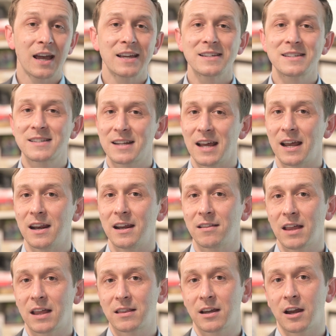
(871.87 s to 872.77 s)

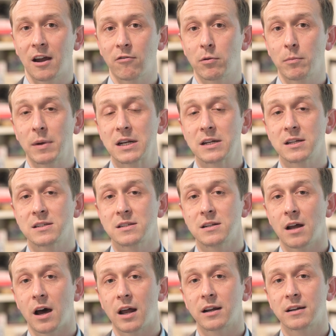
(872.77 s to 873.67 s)
stating that the government does
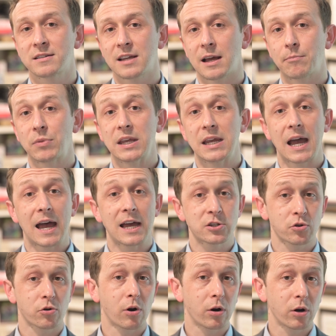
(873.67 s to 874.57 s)
not accept the
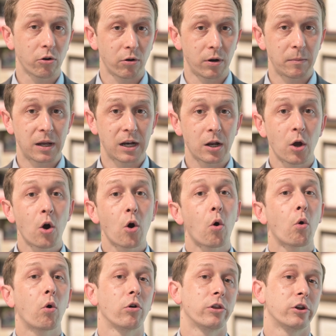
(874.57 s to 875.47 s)
escrow agreement
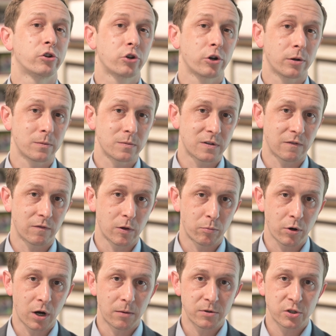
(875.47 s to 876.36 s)
or the terms of
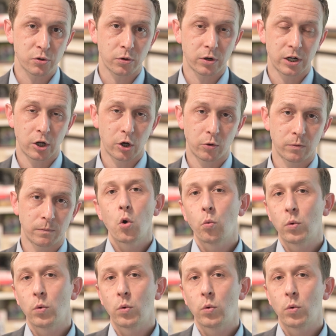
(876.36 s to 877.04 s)
the promissory note.